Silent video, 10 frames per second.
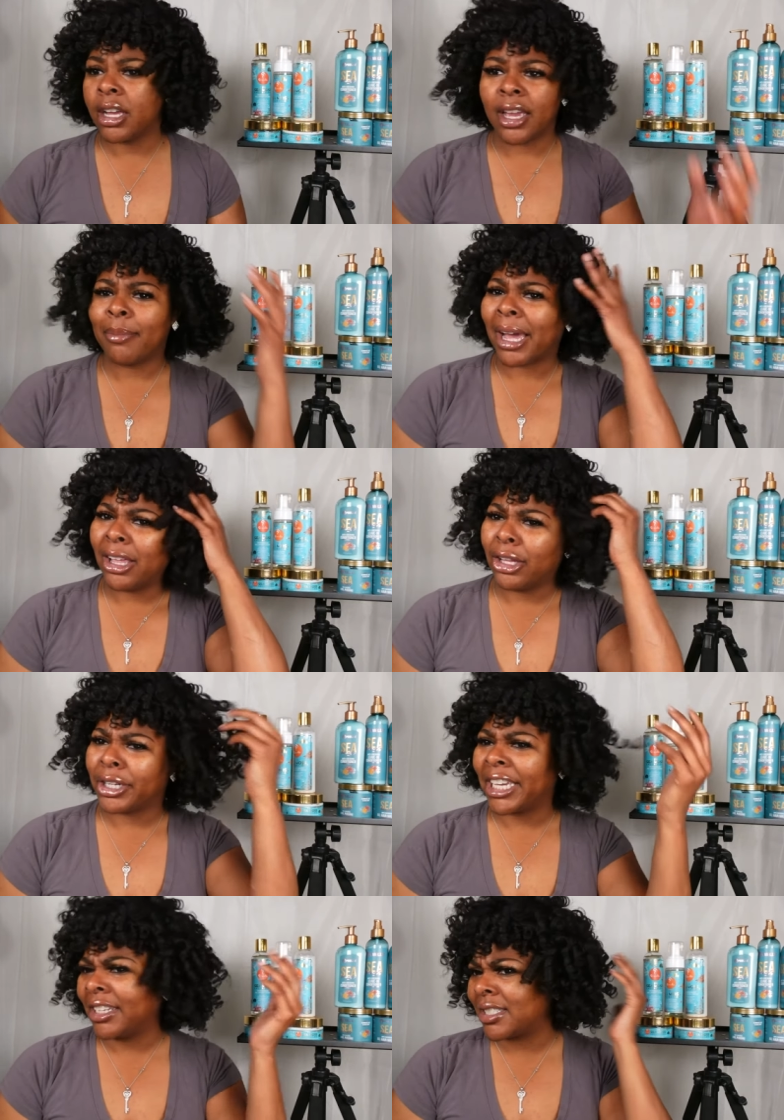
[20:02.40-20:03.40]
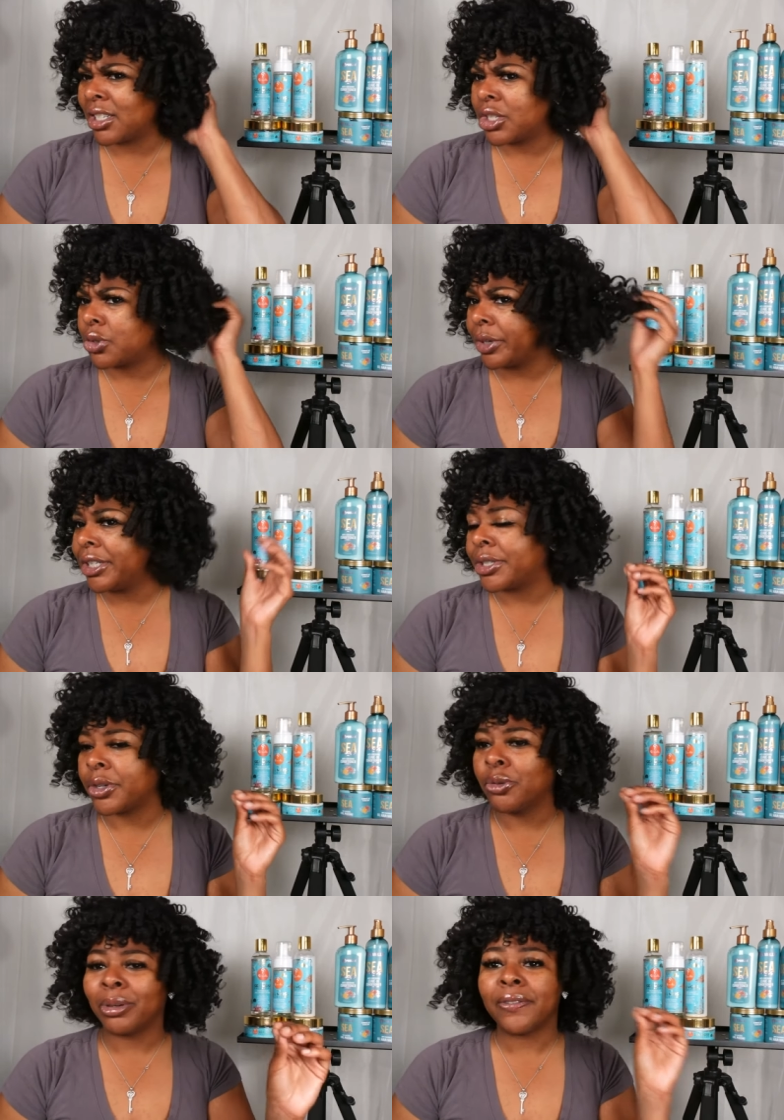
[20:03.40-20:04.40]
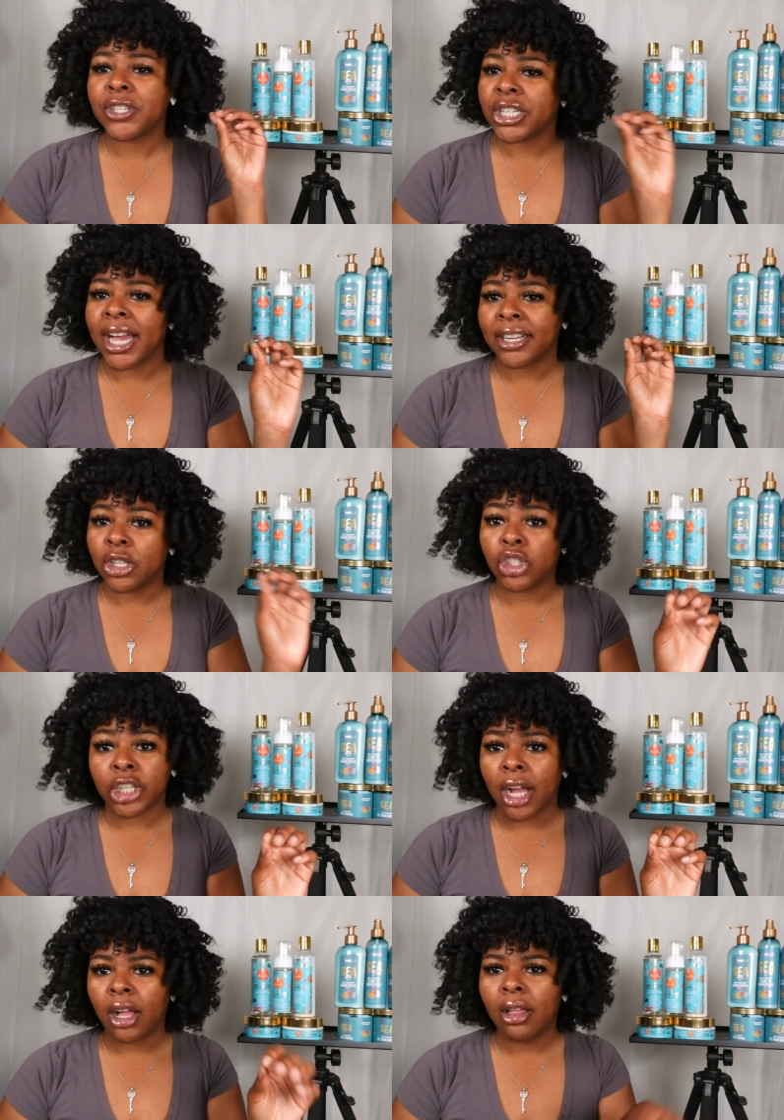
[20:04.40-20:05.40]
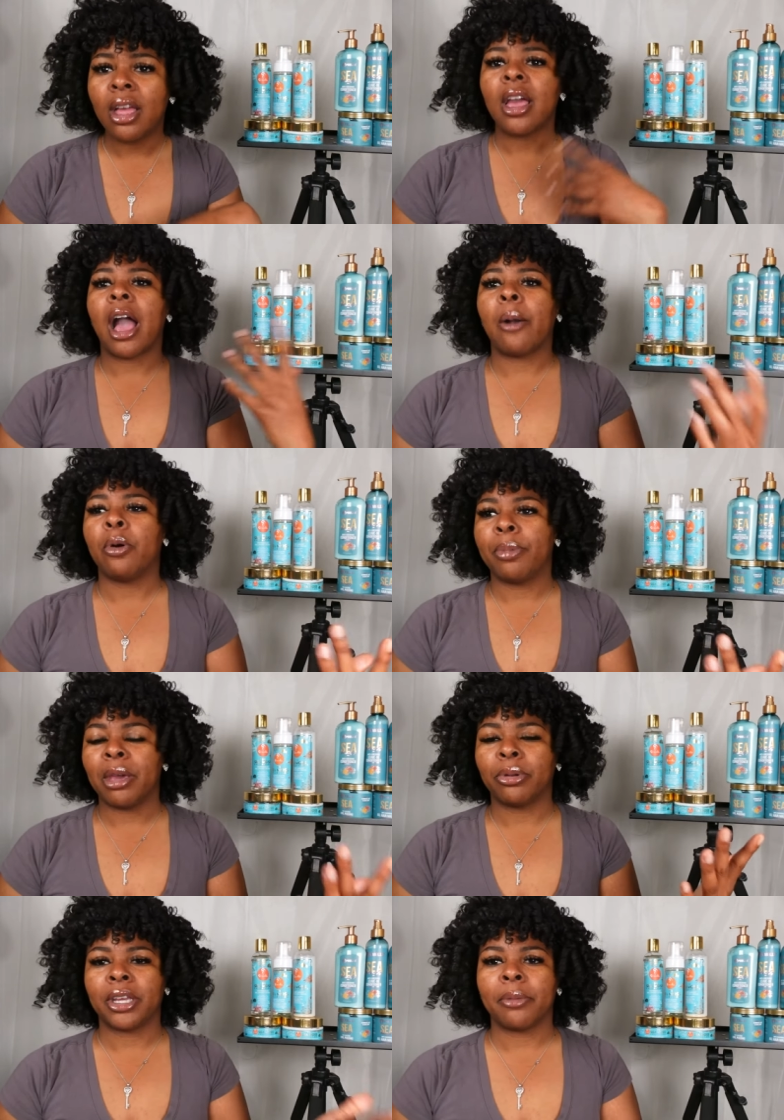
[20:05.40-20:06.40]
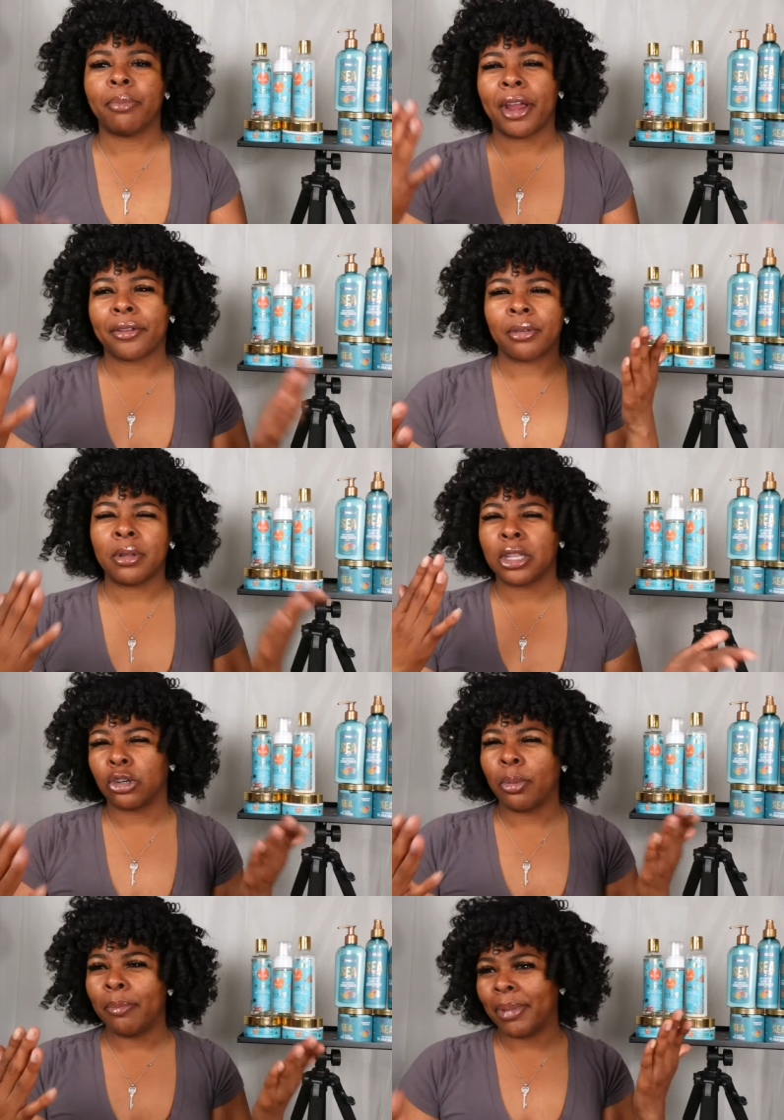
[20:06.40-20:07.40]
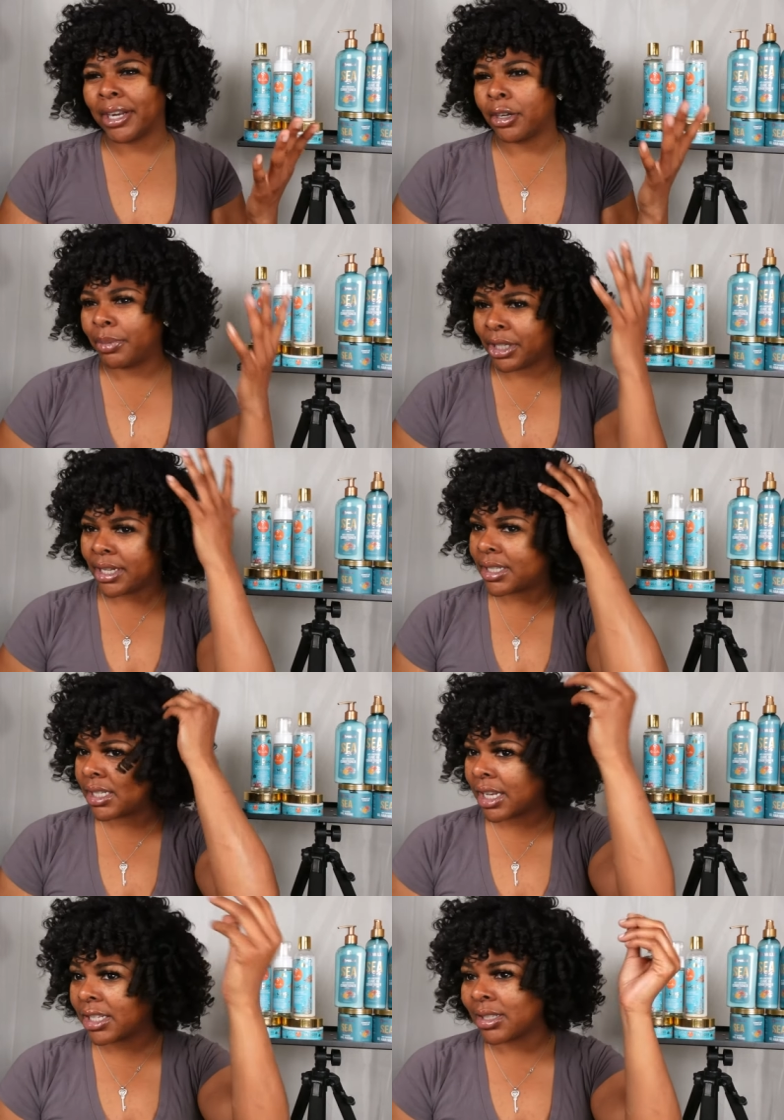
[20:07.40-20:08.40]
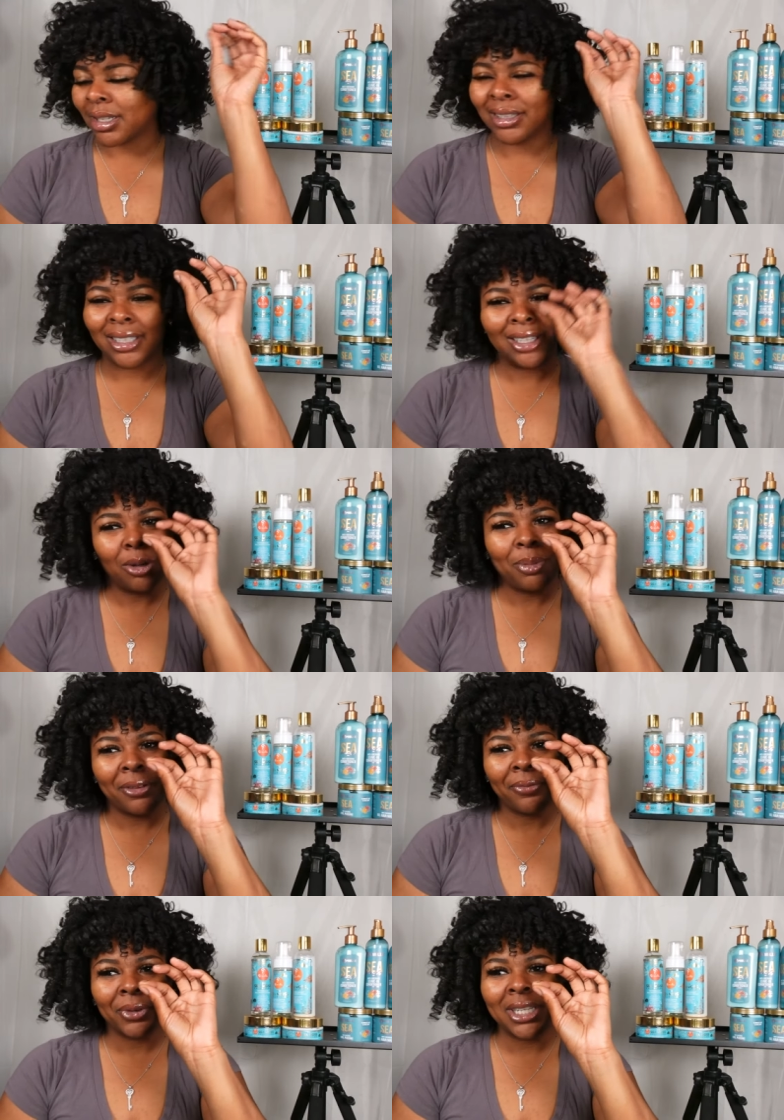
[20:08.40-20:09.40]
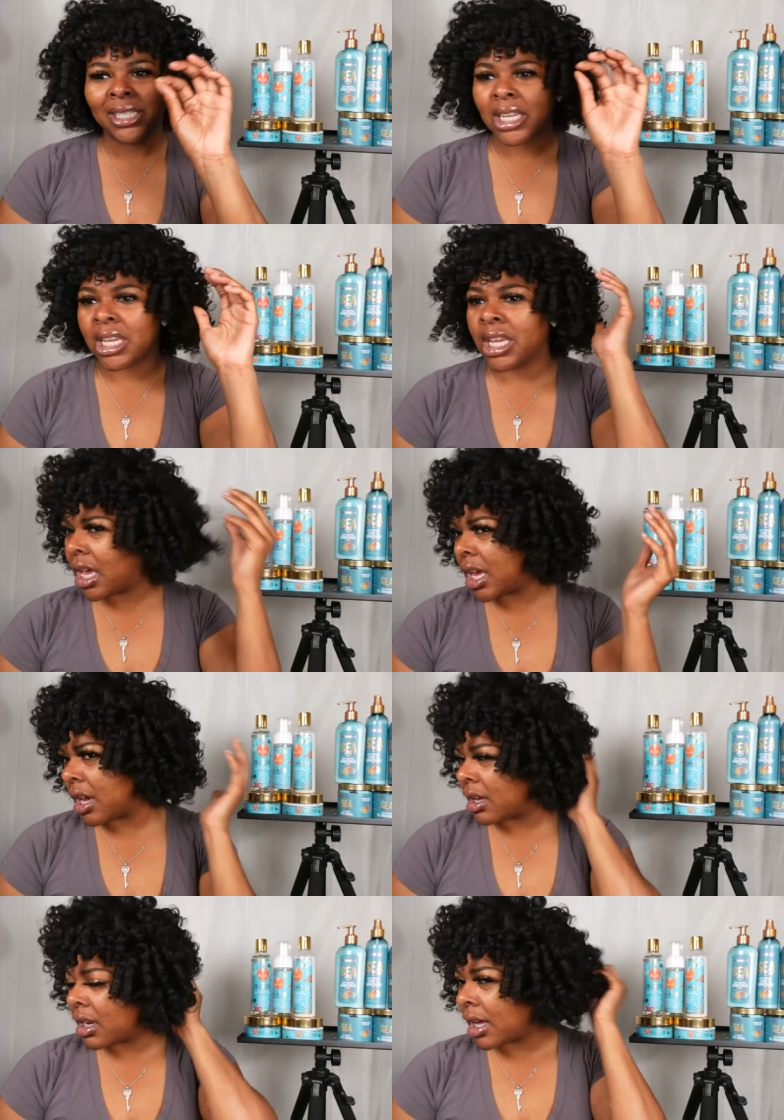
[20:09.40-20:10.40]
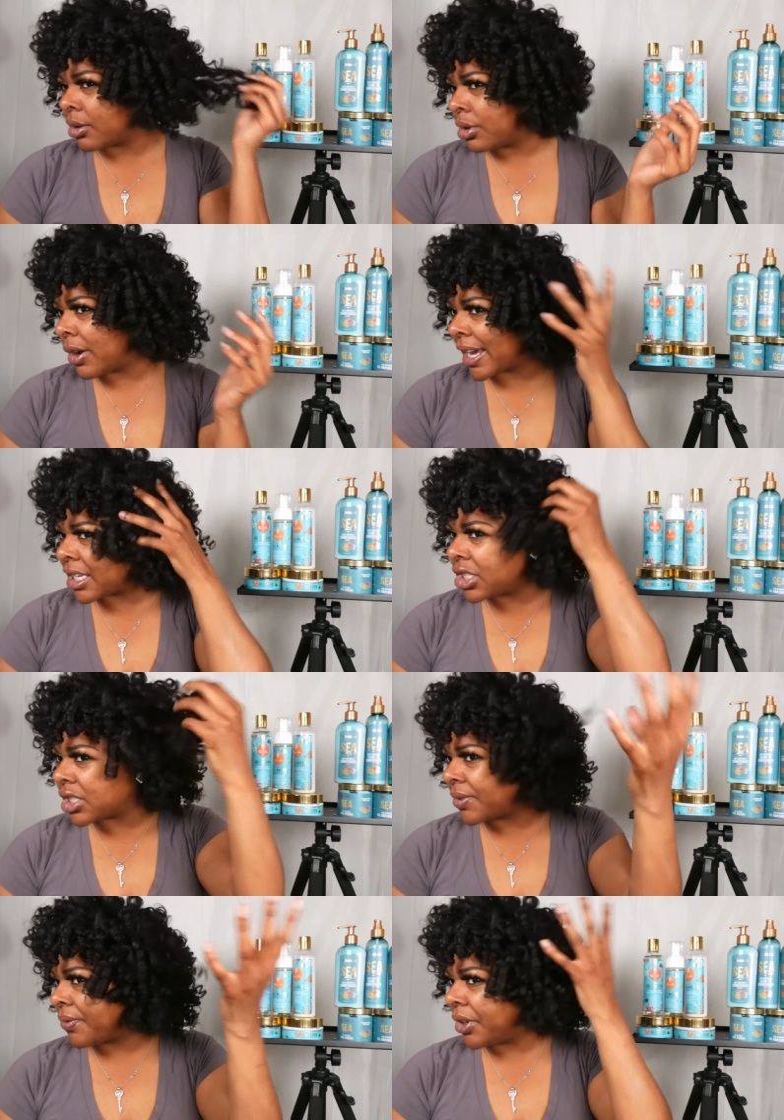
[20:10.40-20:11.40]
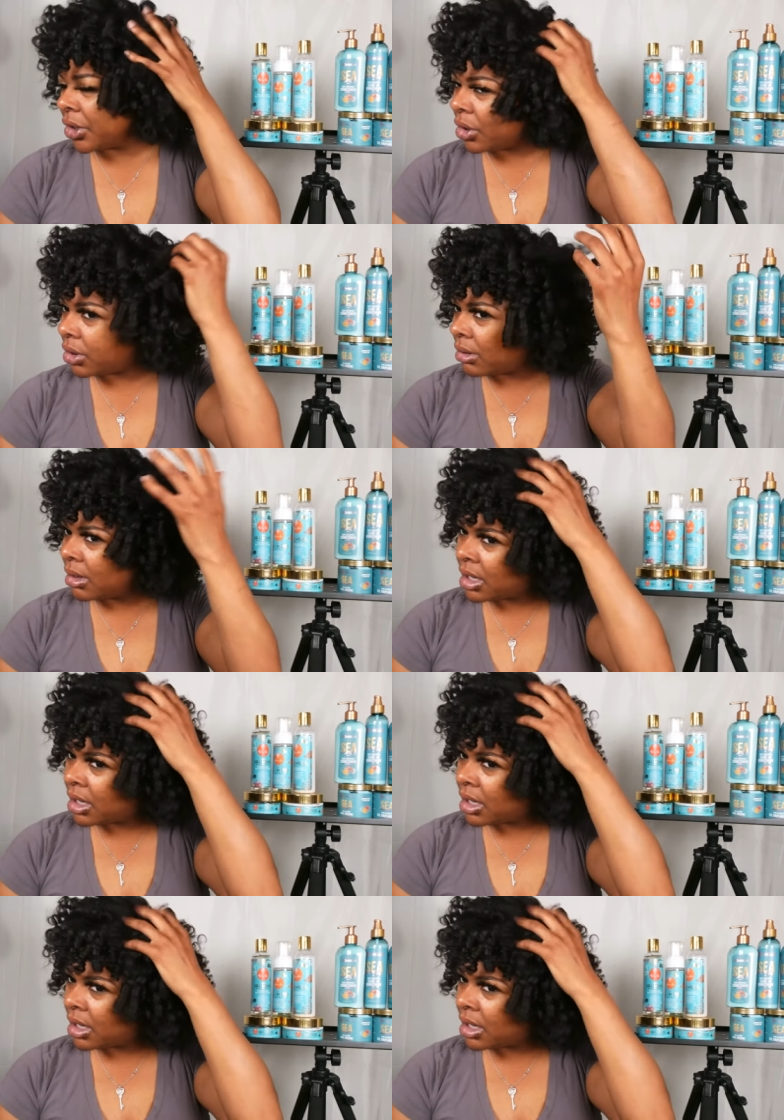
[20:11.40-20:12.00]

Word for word: Again, my Organics looks great too, but if she had a gel, I will be able to compare them a little bit better because this side's just a little bit frizzy and I don't know, I can just feel